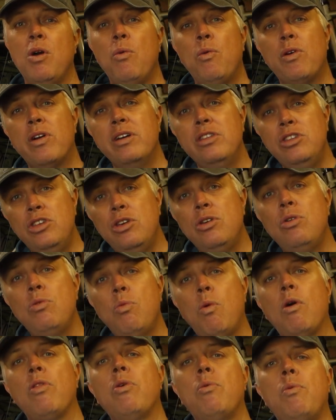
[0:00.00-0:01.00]
where I knew
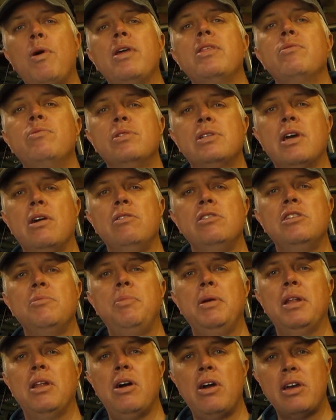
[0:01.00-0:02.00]
what the weather was going to
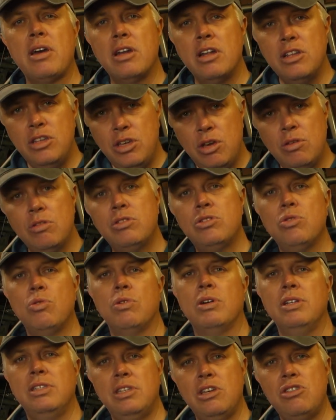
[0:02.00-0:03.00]
be like and I knew the sort
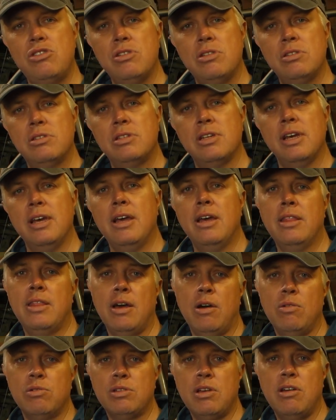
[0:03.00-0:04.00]
of conditions that
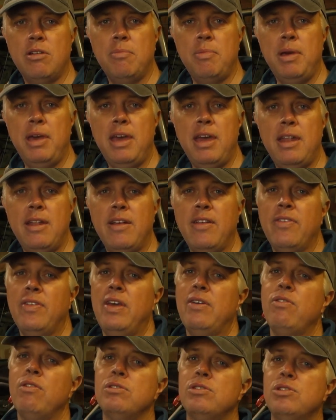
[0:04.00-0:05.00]
I was going to be in. If I